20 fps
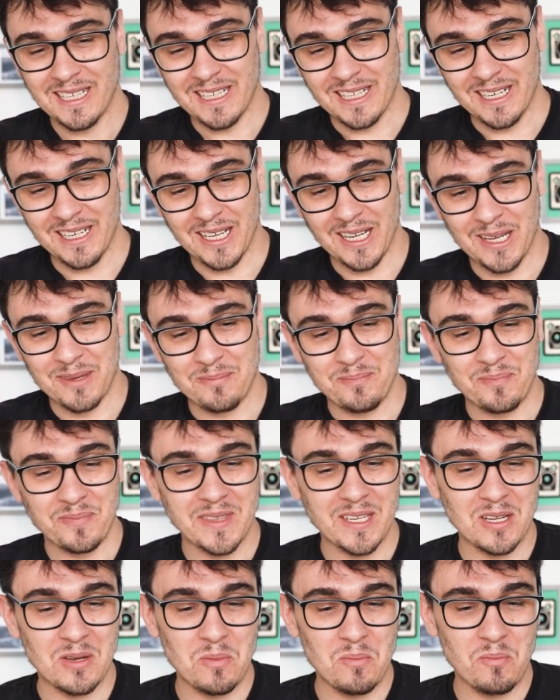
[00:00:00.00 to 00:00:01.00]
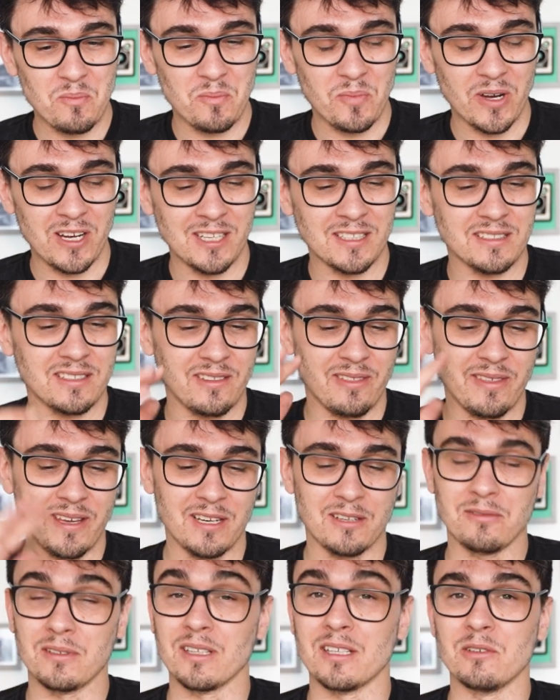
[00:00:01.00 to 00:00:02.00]
But
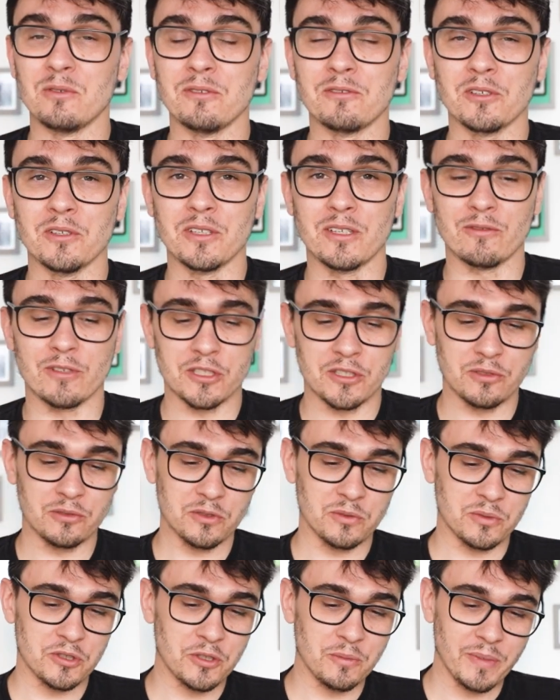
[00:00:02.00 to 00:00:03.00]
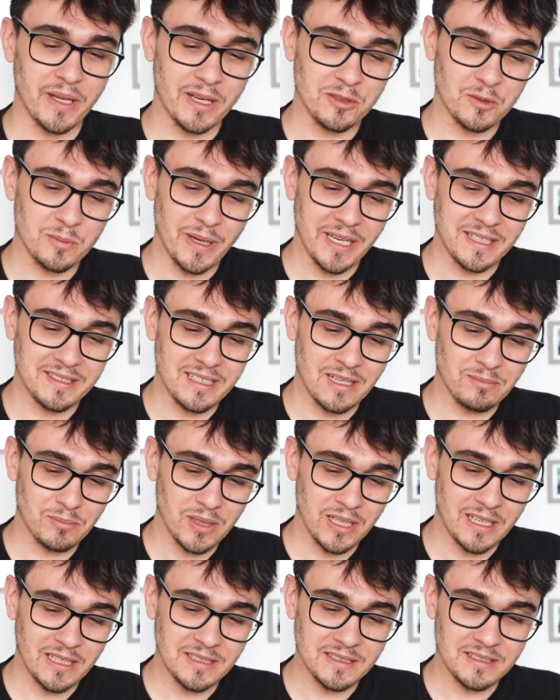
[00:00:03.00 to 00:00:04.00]
thankfully we've got the originals. We should be able to make a
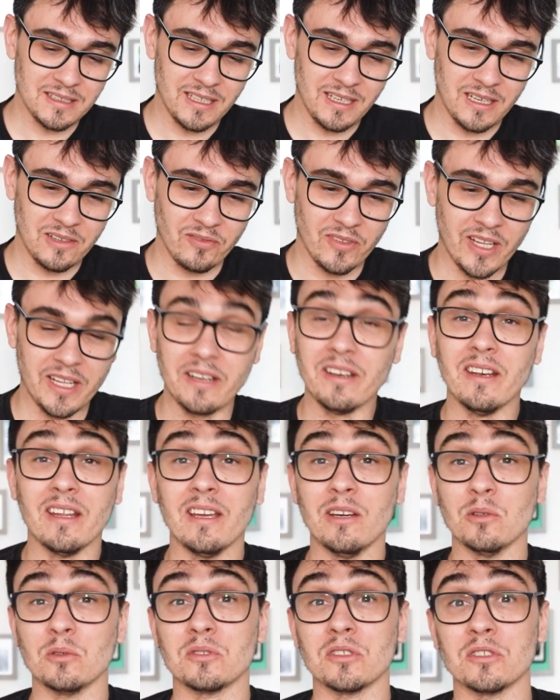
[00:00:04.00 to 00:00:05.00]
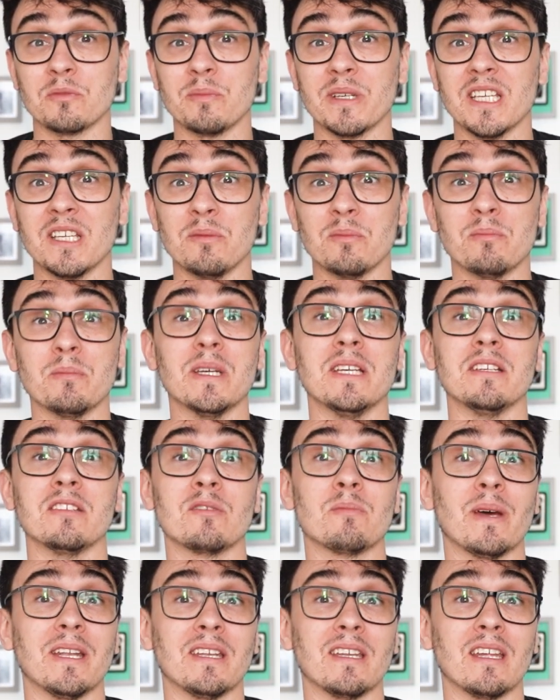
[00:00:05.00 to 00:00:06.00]
template, and then it'll just be me
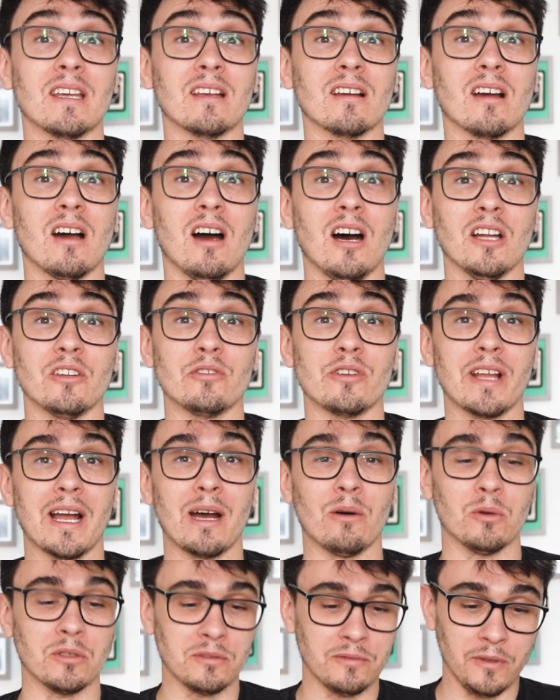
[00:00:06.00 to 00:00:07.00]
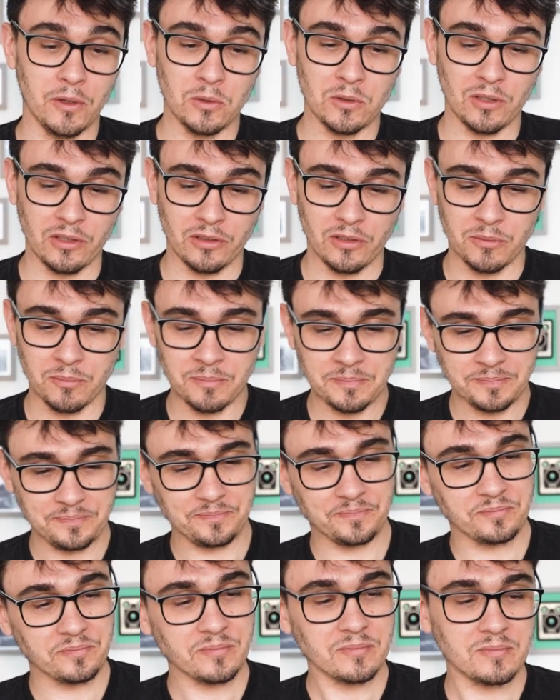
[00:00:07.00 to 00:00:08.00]
spending 100 hours folding them.
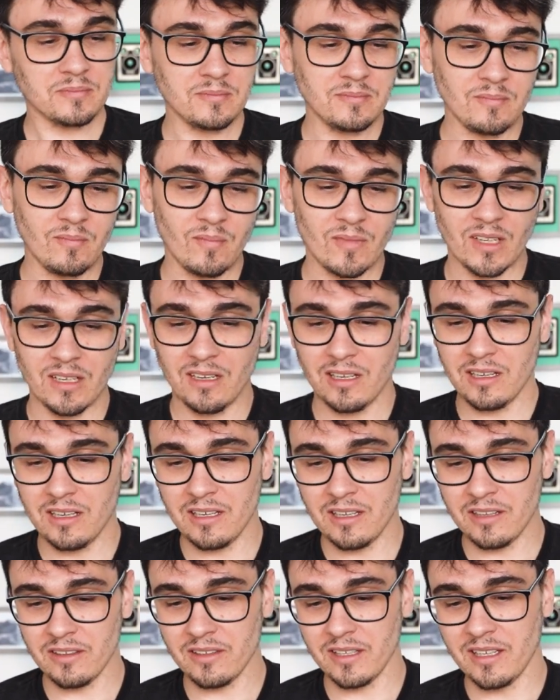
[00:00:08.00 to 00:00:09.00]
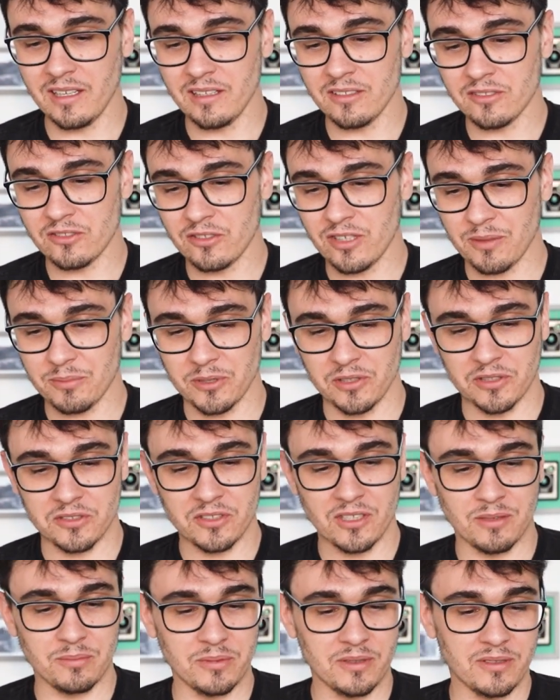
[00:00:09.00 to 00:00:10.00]
The strap on the
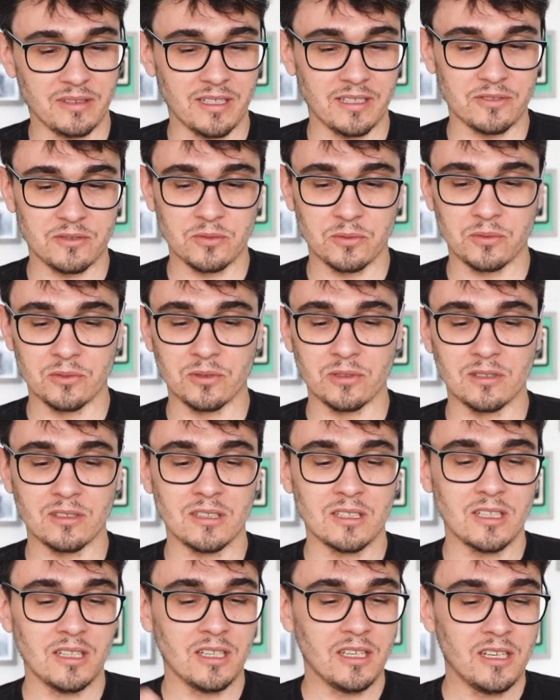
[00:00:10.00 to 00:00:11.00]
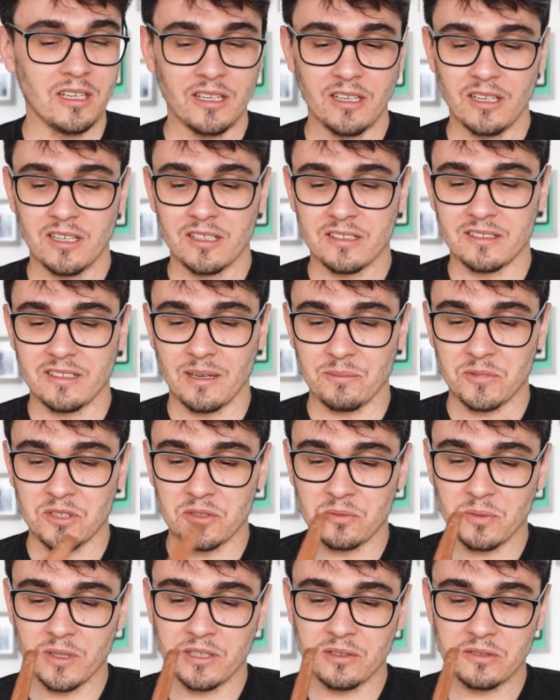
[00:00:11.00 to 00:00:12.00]
top, that's all snapped
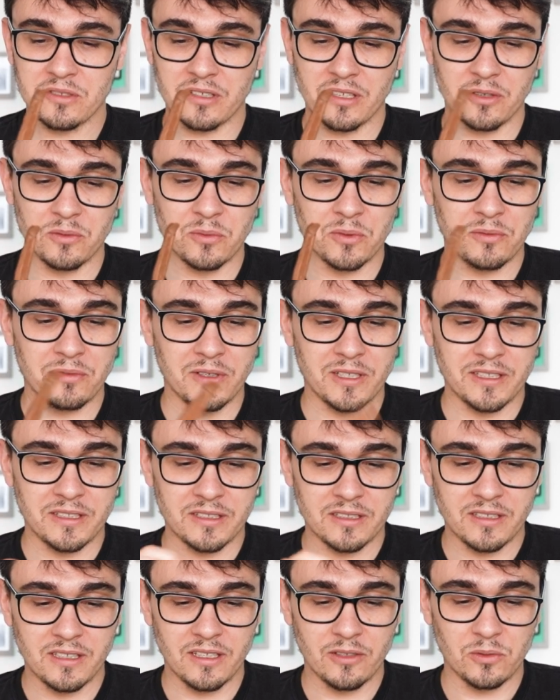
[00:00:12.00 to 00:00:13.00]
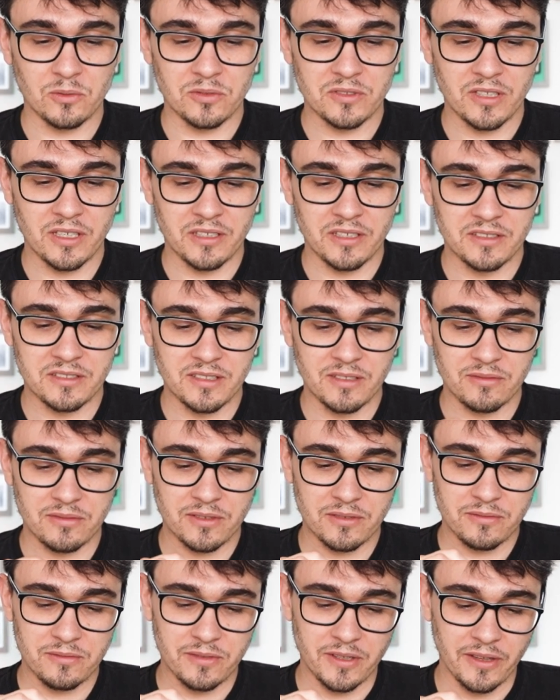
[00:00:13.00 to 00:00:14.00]
as well, so we'll find an alternative
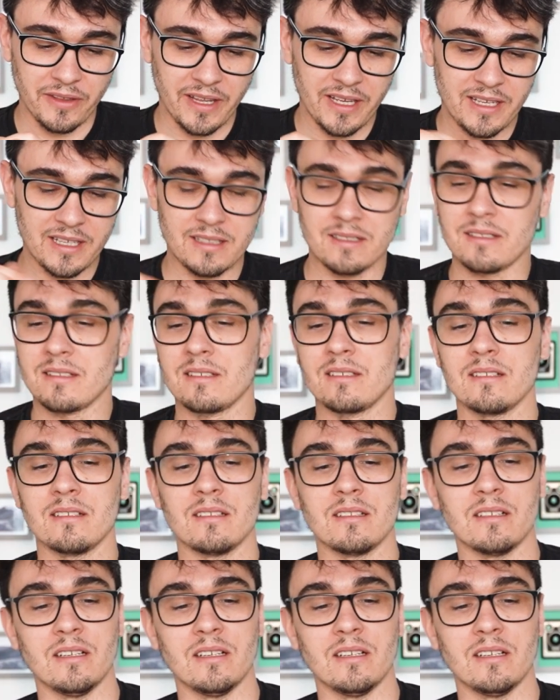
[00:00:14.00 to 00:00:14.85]
for that.